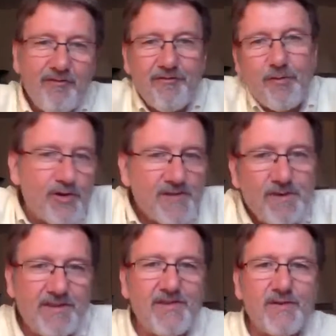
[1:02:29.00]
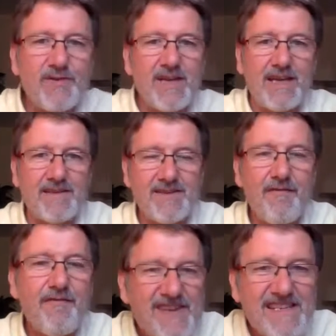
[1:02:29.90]
force me to do things,
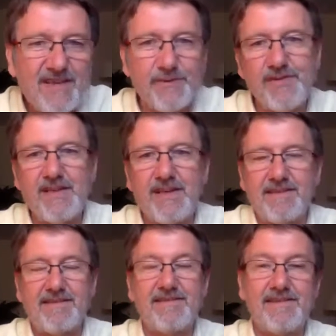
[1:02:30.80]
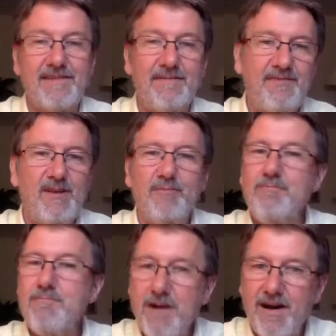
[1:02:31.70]
physical things,
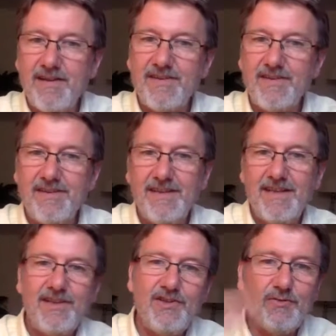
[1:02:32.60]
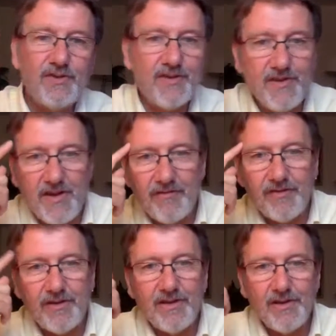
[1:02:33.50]
but you can
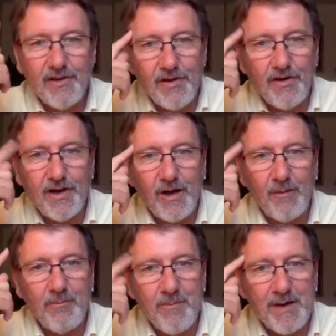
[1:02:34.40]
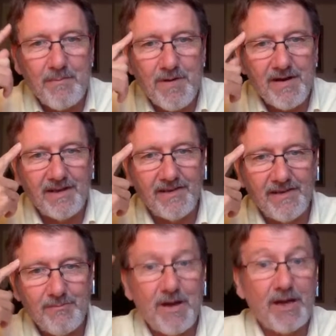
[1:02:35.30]
never lock up my mind,
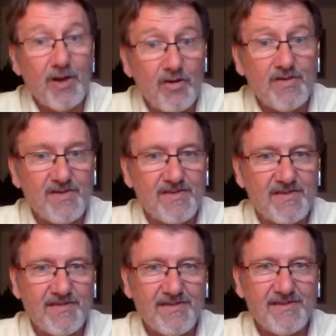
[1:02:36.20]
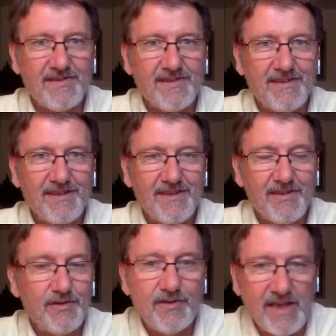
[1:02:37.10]
my consciousness.
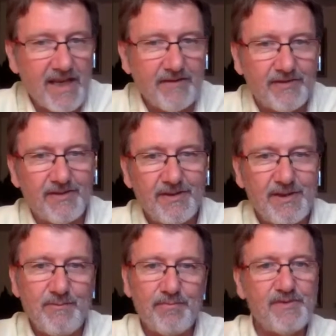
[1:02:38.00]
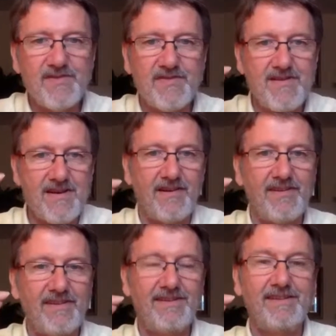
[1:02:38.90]
You cannot imprison that,
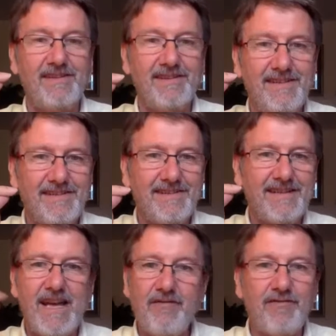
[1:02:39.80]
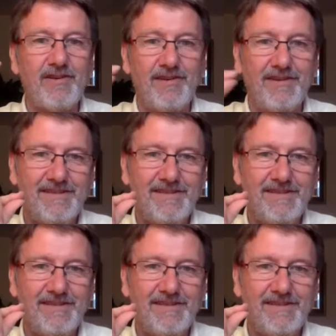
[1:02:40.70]
ever.